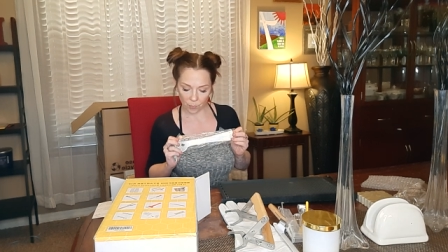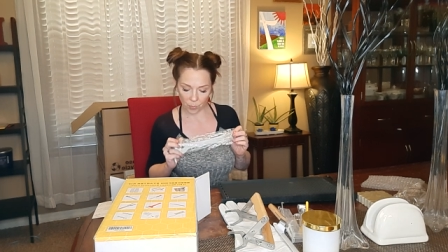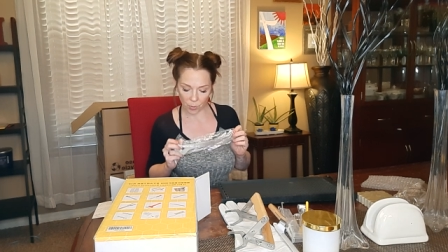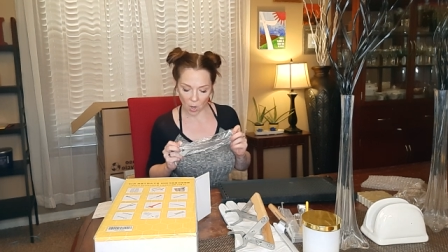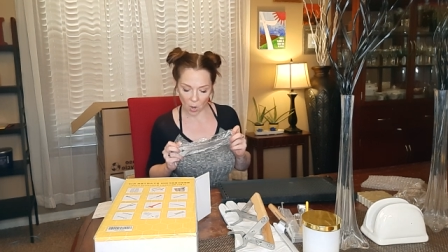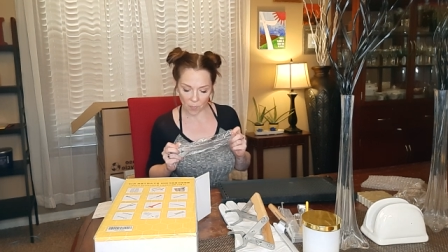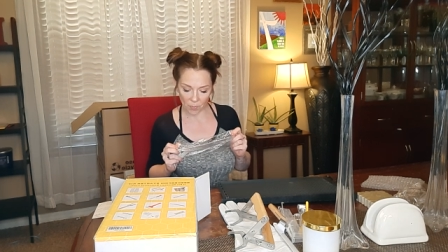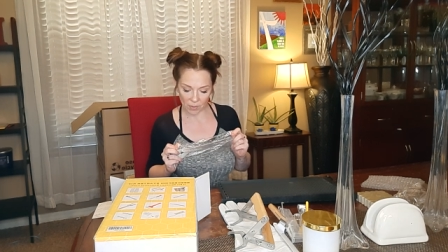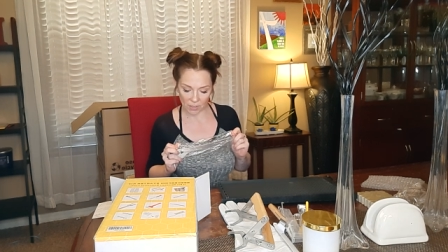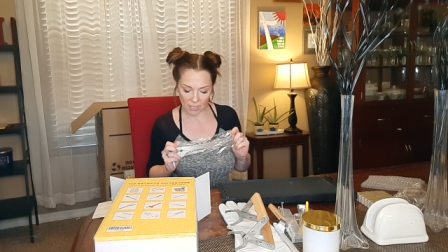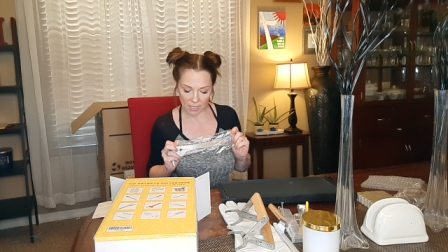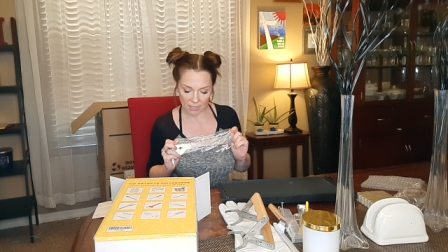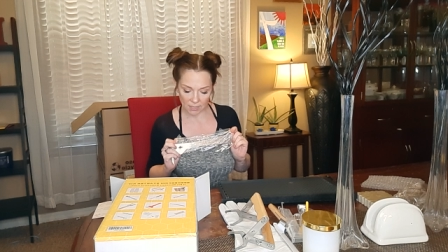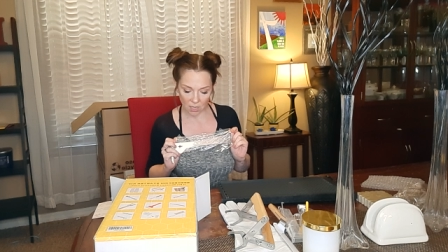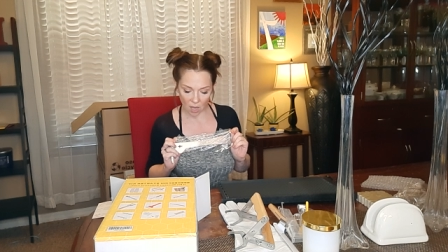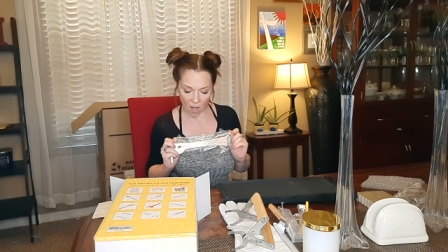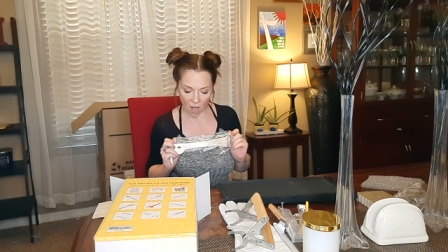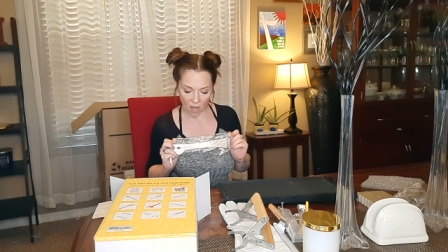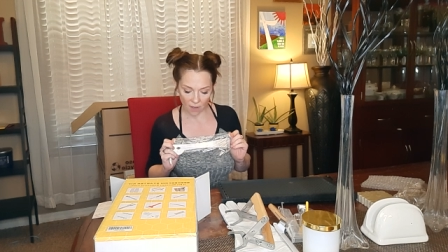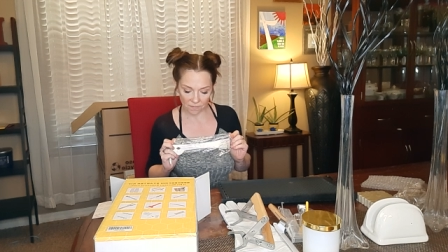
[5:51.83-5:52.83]

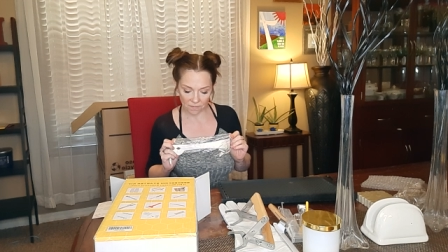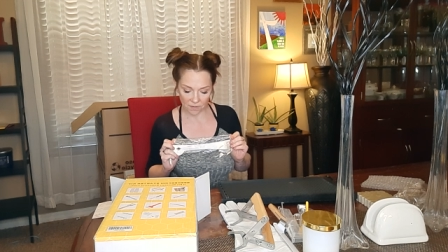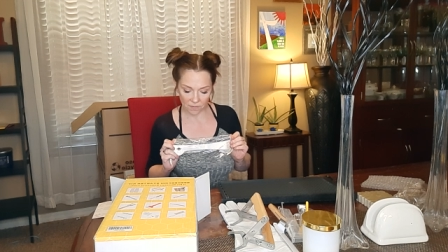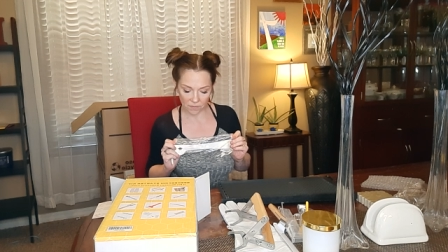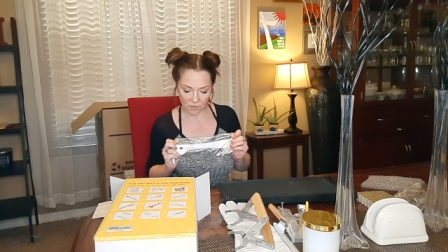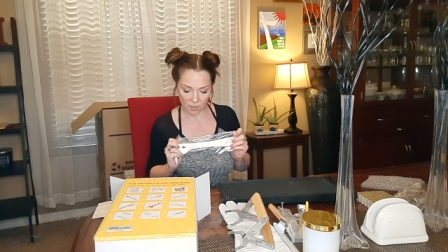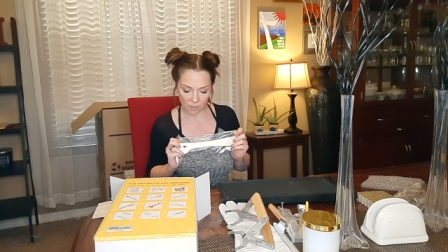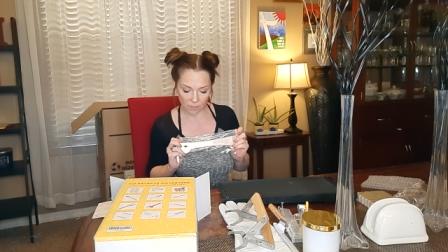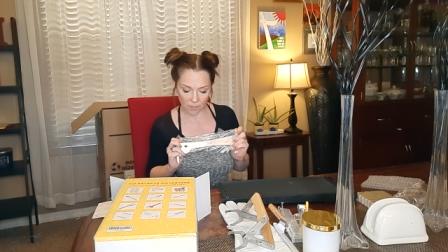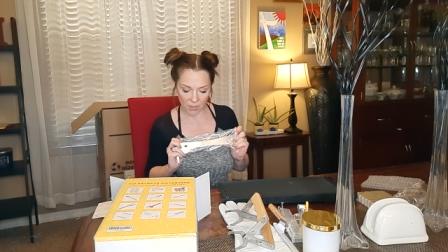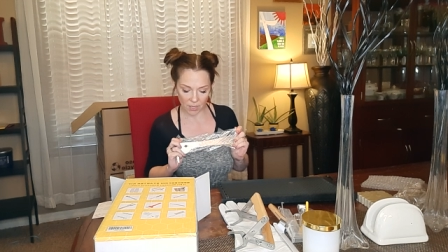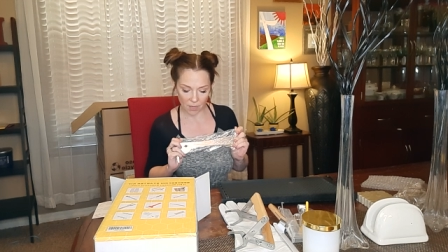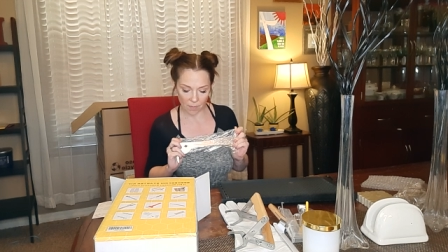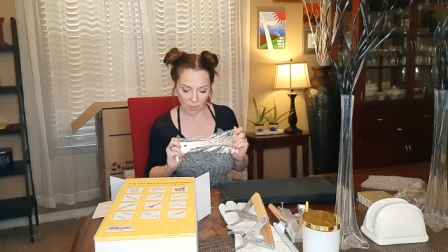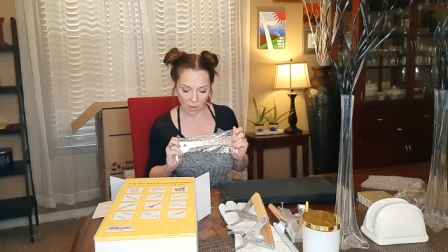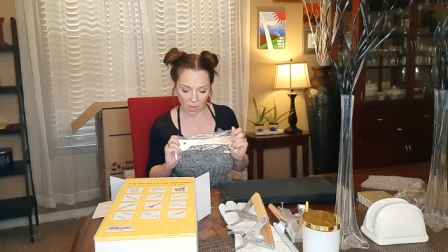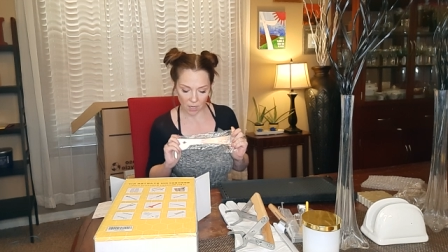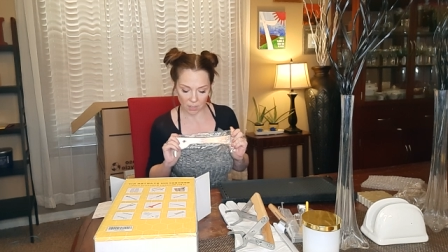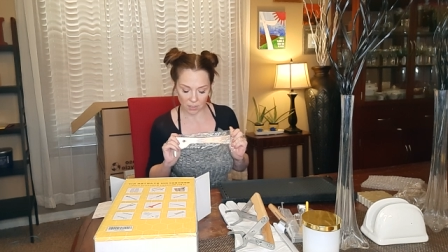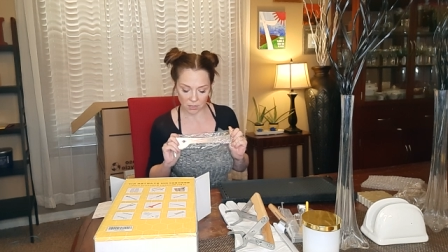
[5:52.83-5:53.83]
propolis off of your bee
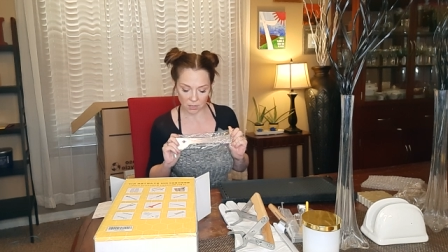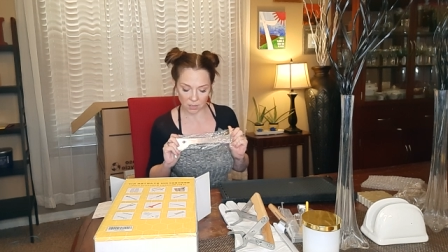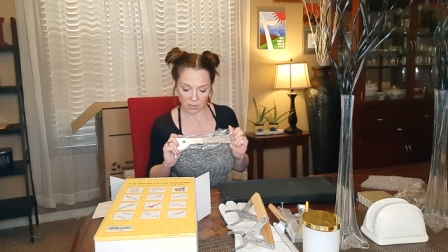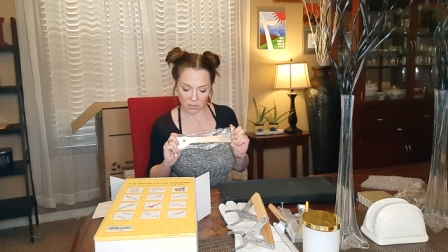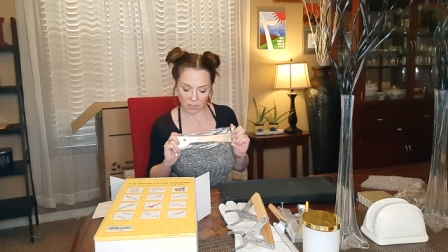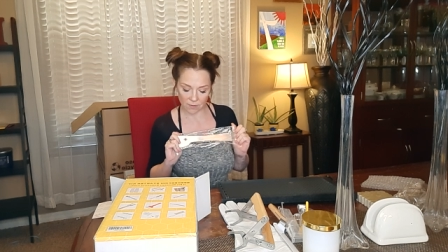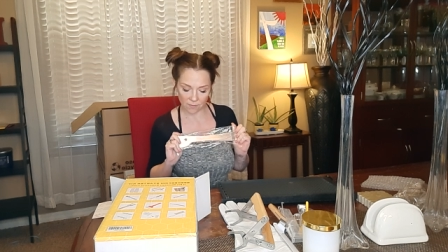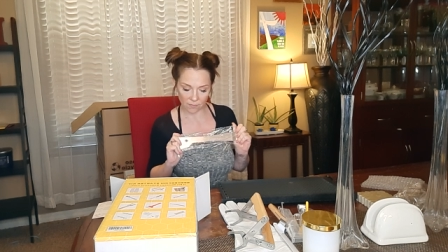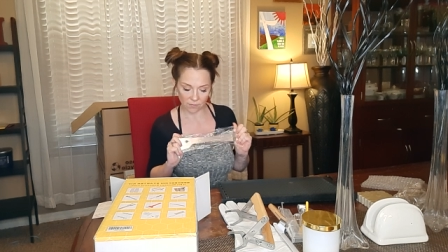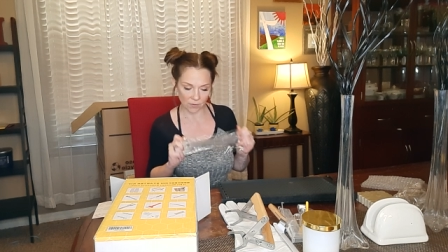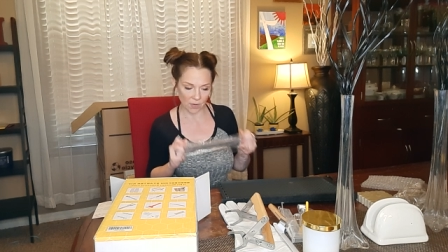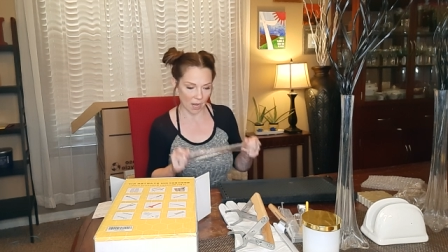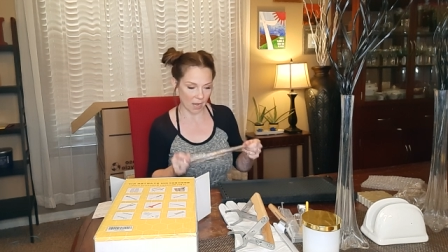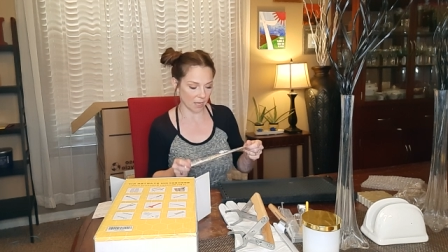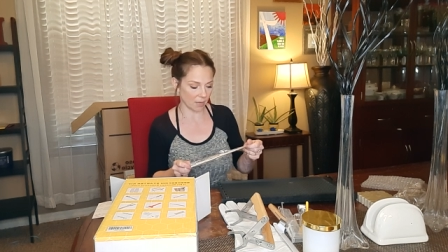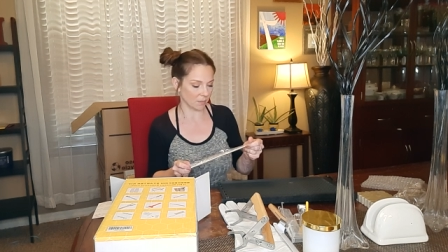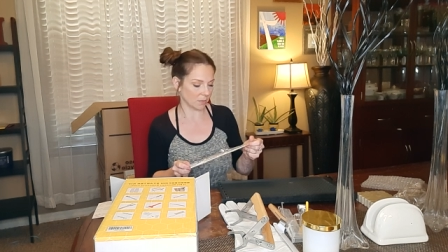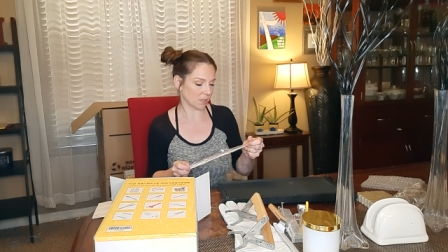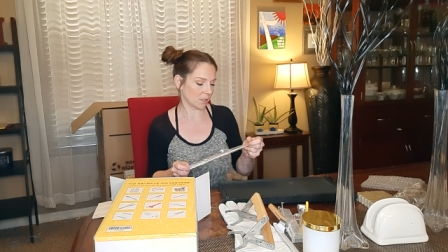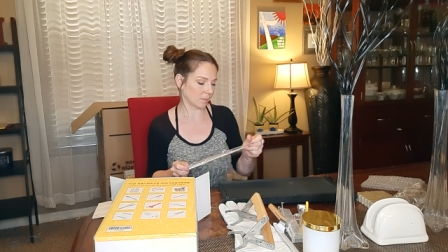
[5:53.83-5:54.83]
boxes and
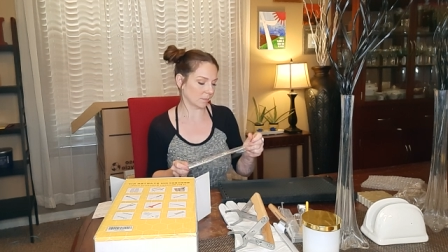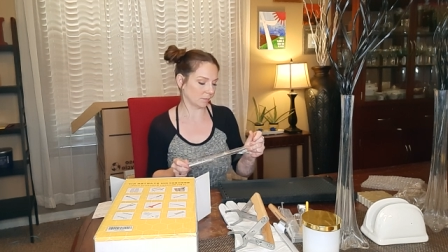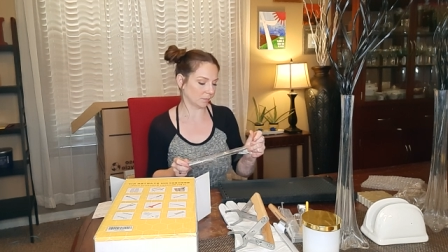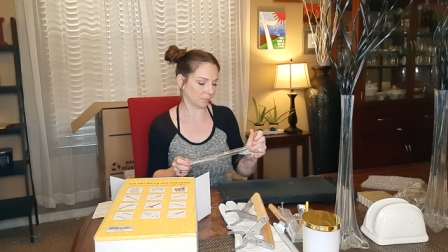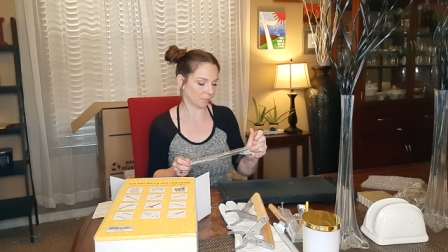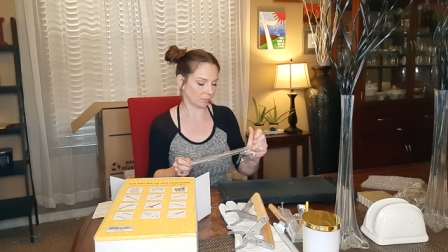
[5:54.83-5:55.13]
frames.